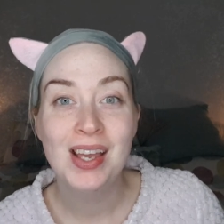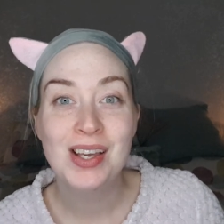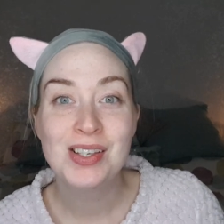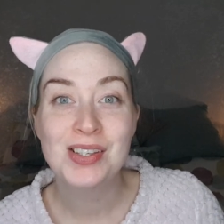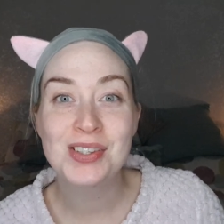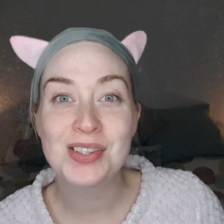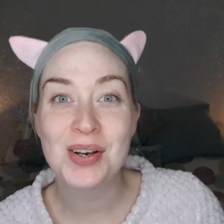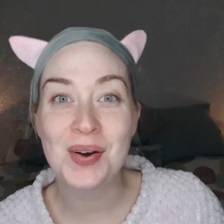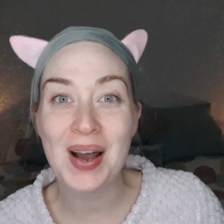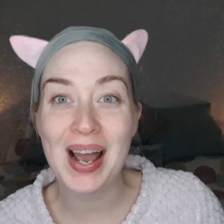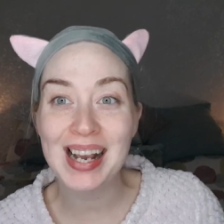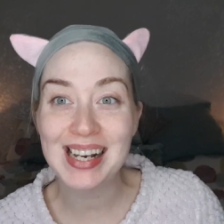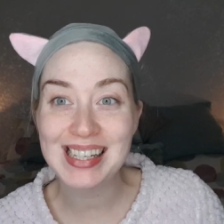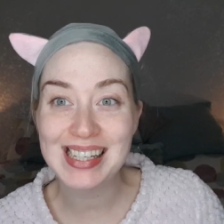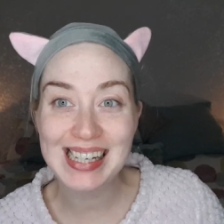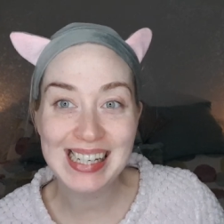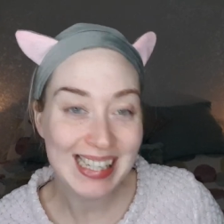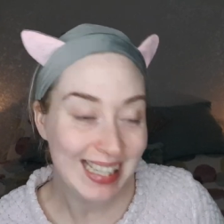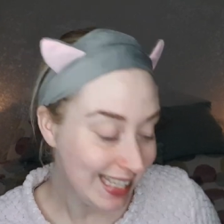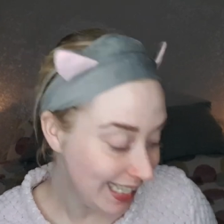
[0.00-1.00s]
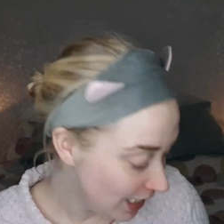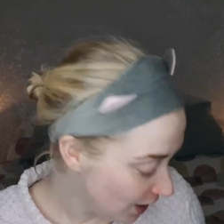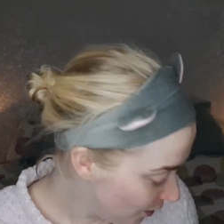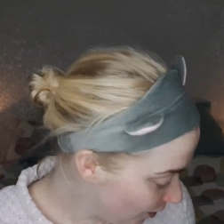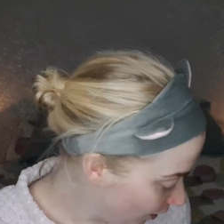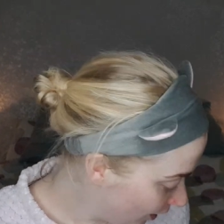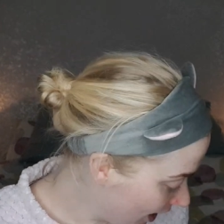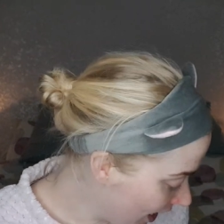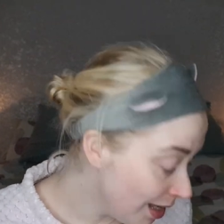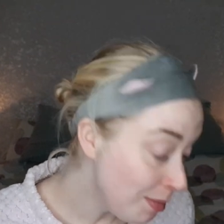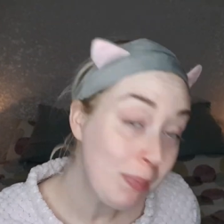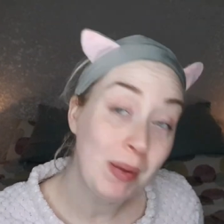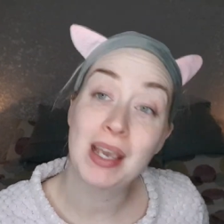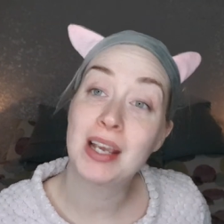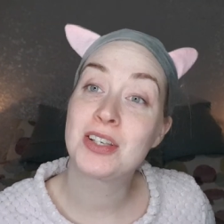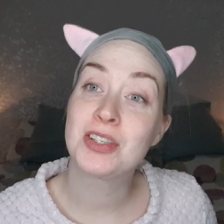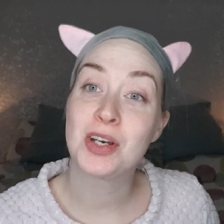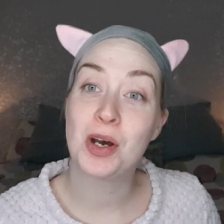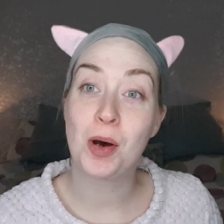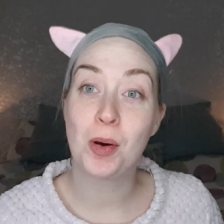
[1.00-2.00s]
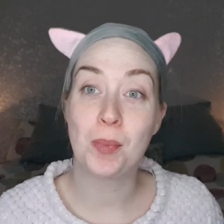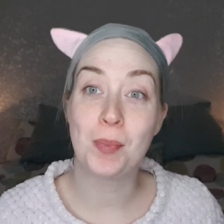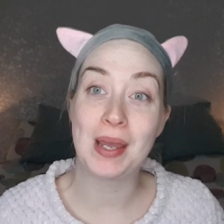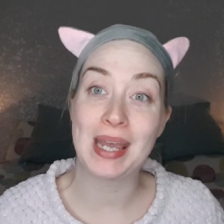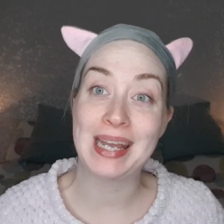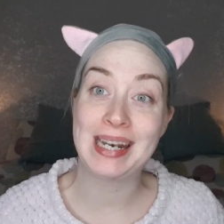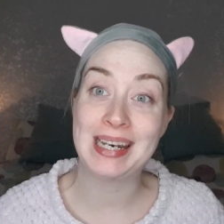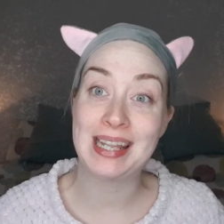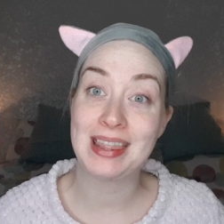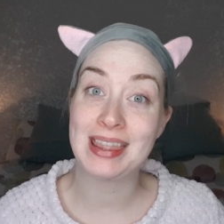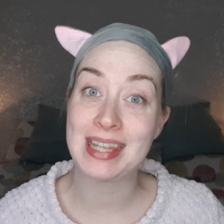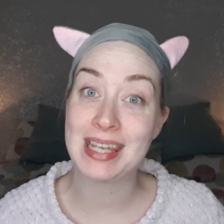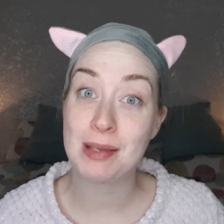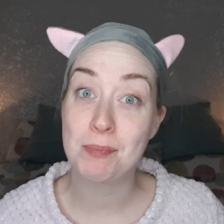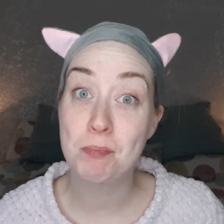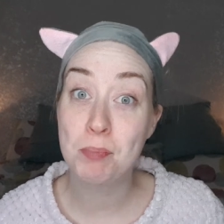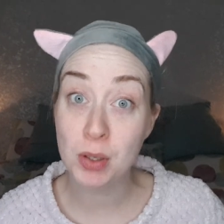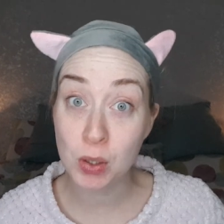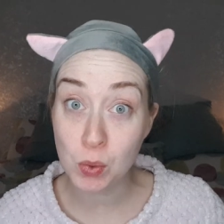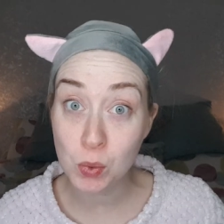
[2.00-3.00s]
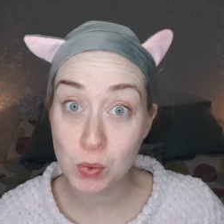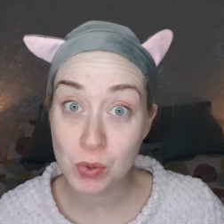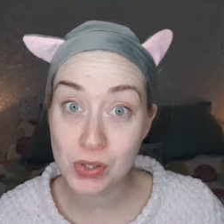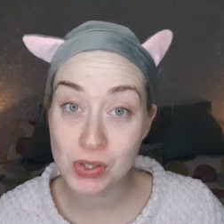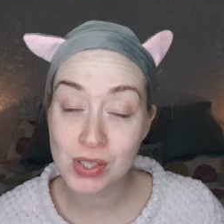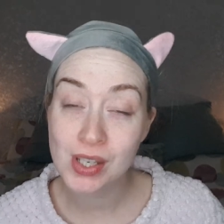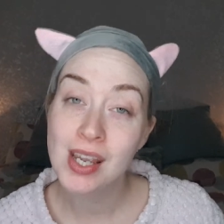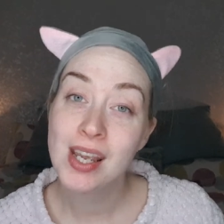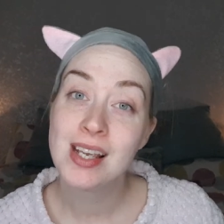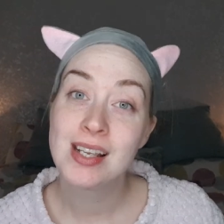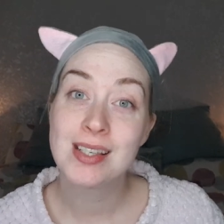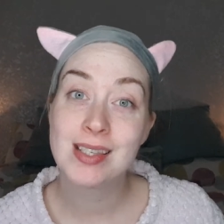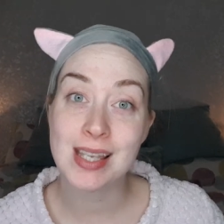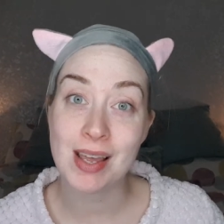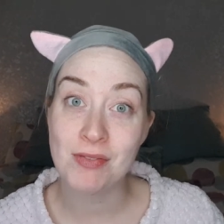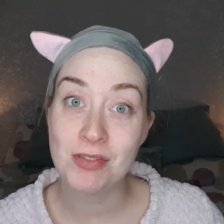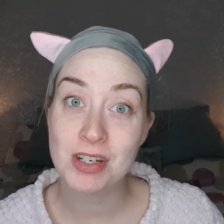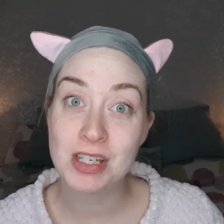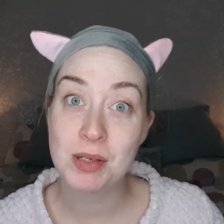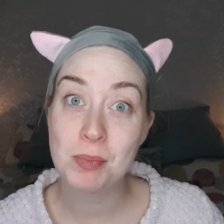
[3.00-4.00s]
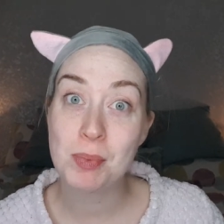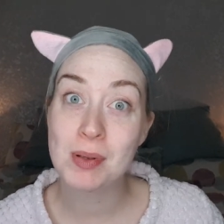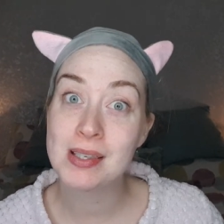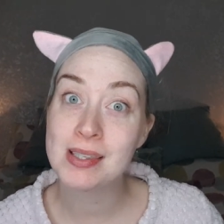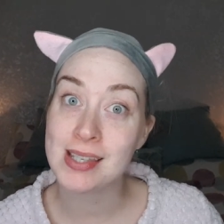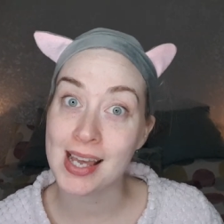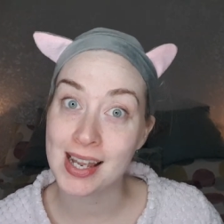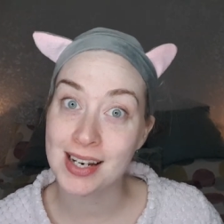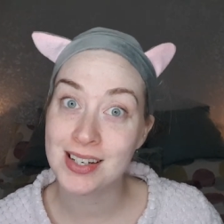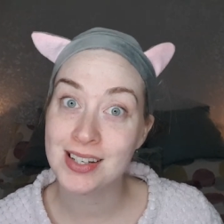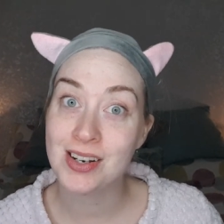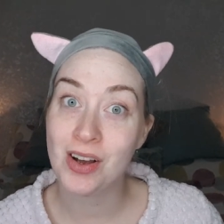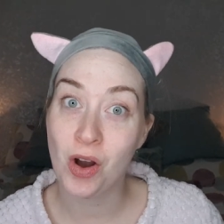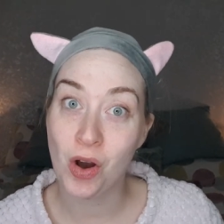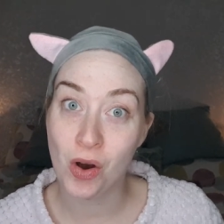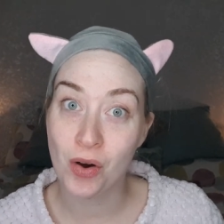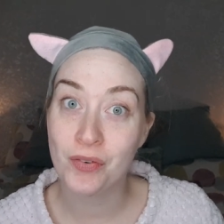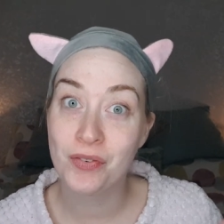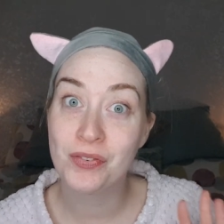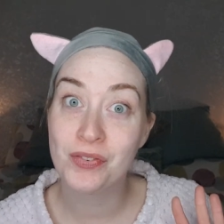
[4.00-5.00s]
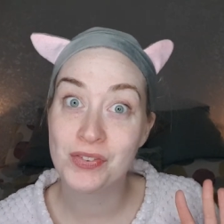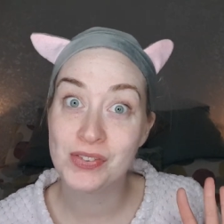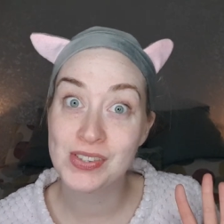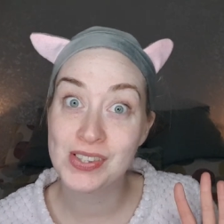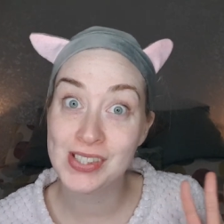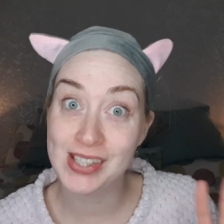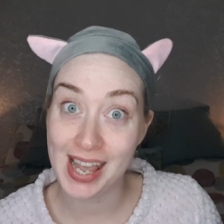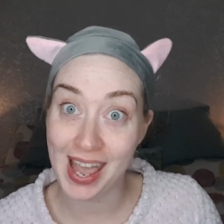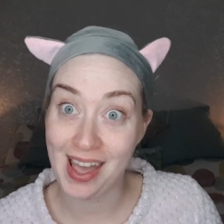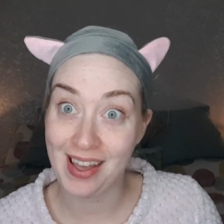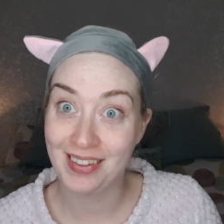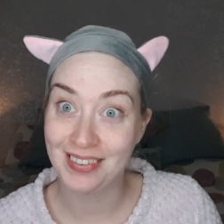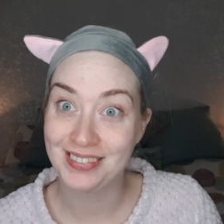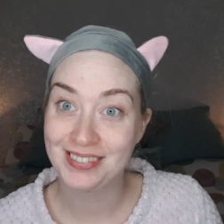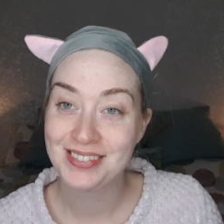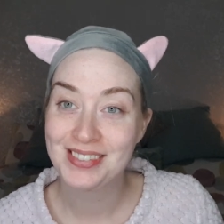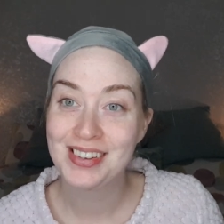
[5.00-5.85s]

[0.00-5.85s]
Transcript: So actually this one I picked up in the Boots 70% off sale.